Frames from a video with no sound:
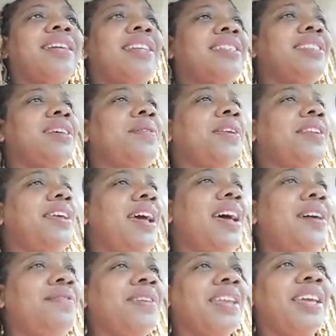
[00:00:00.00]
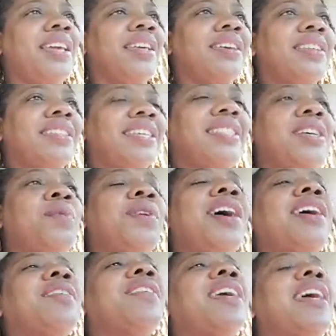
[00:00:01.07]
They didn't say we didn't have any. They said we're
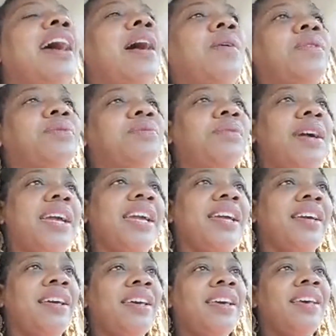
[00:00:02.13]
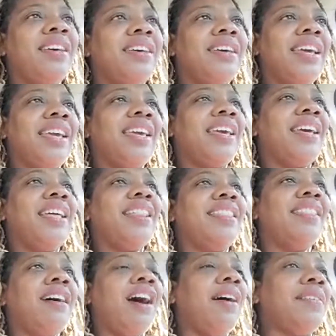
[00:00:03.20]
not giving it out, right?
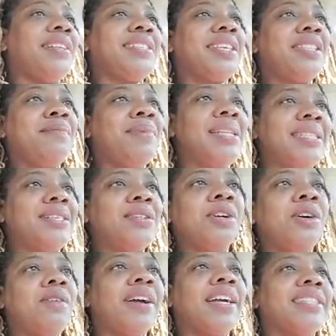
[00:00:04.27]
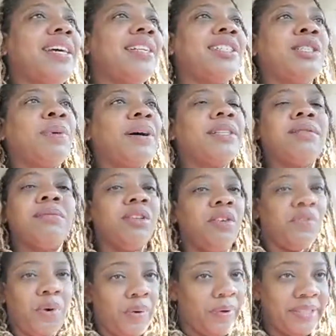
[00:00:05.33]
And obviously the mint's still going, because I just bought some
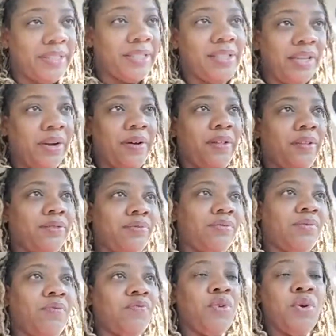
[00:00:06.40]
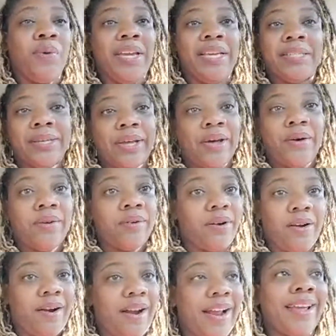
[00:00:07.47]
silver coins, a few weeks ago.
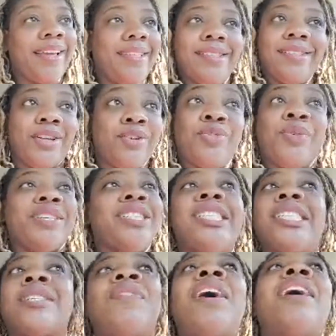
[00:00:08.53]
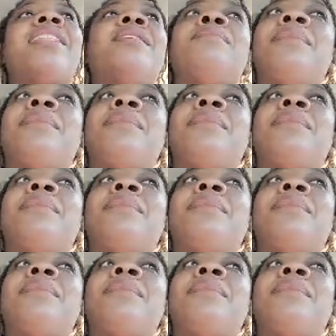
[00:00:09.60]
All right, they're doing just fine.